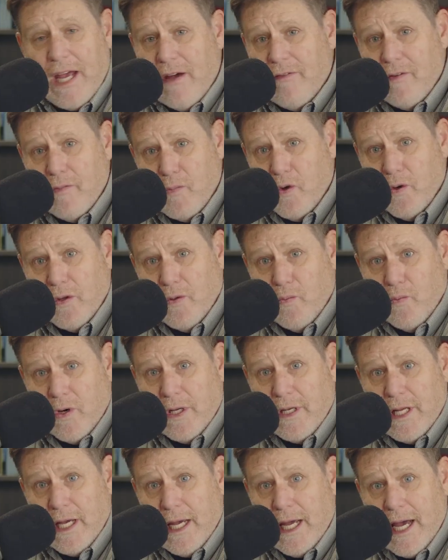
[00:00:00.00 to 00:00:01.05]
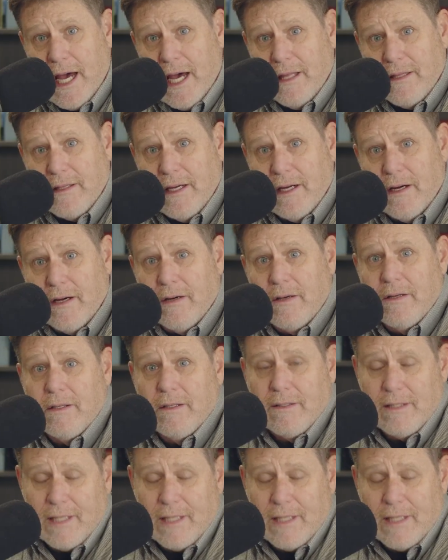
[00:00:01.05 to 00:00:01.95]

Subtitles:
have you more than one day out there.